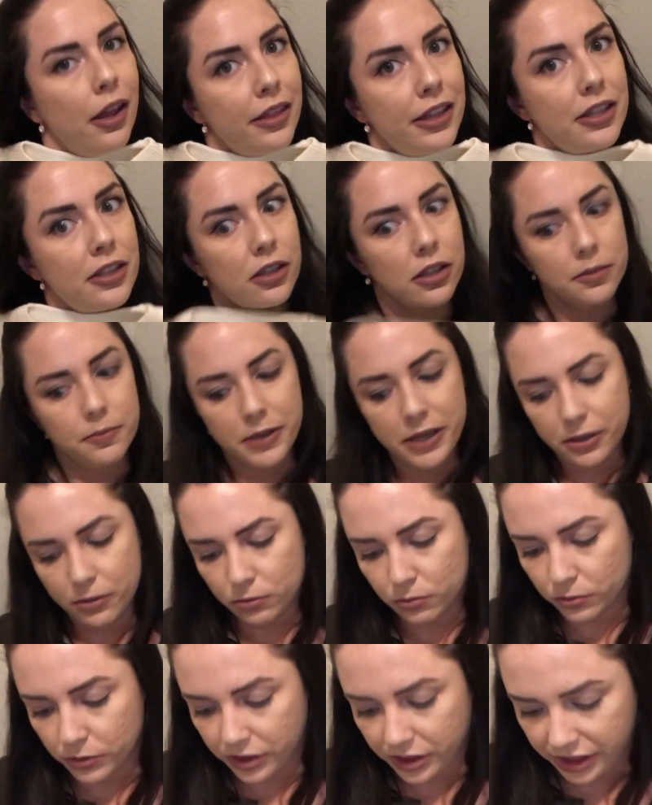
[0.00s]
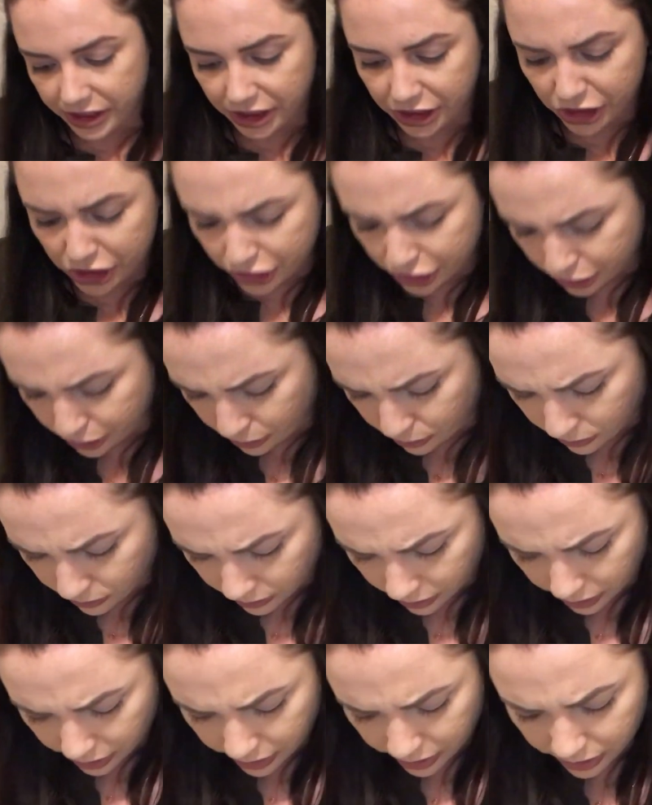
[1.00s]
This could be really
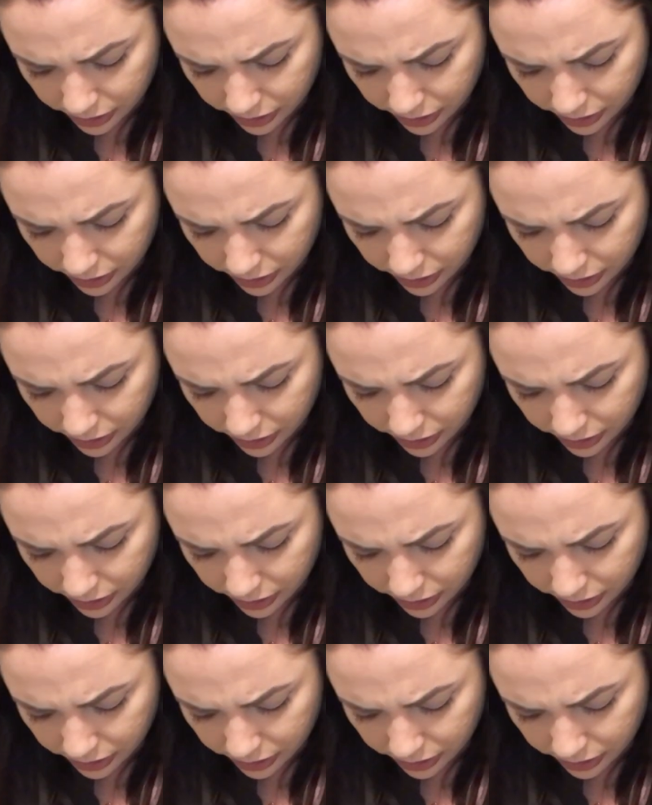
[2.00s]
cute.